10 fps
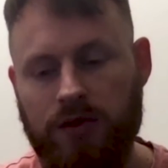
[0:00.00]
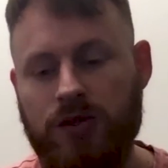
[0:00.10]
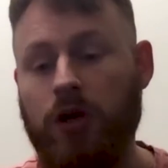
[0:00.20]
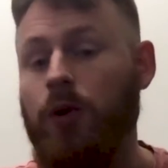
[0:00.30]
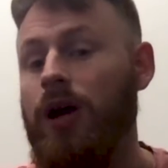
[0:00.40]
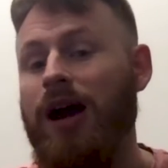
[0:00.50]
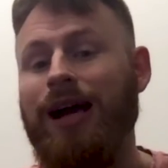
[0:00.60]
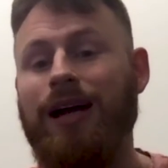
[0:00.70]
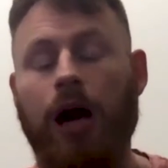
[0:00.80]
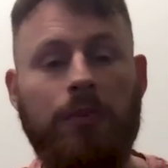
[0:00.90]
So
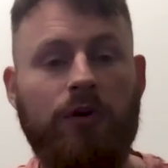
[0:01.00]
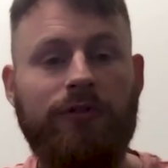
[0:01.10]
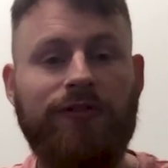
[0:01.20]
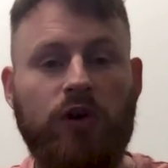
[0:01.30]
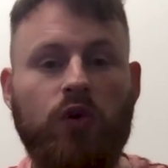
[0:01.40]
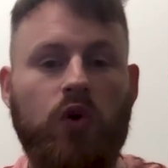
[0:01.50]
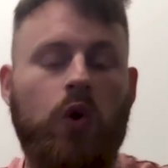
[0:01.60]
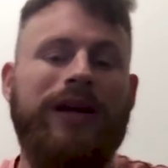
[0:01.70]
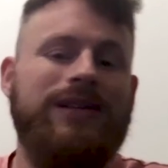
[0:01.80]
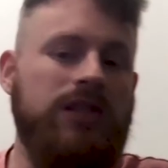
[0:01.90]
few
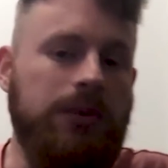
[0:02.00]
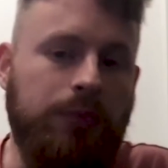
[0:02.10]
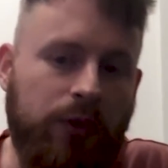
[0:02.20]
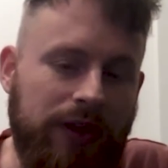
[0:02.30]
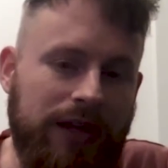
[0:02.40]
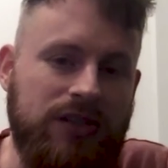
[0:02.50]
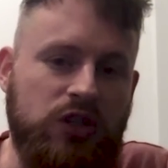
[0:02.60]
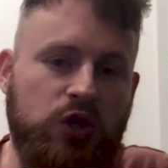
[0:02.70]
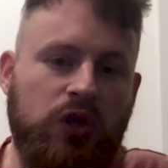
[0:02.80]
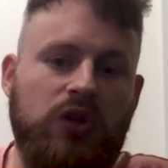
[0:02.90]
quick, simple things
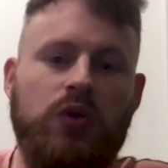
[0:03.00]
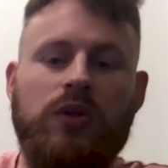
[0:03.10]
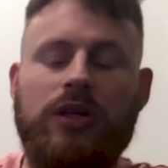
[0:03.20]
that you can do.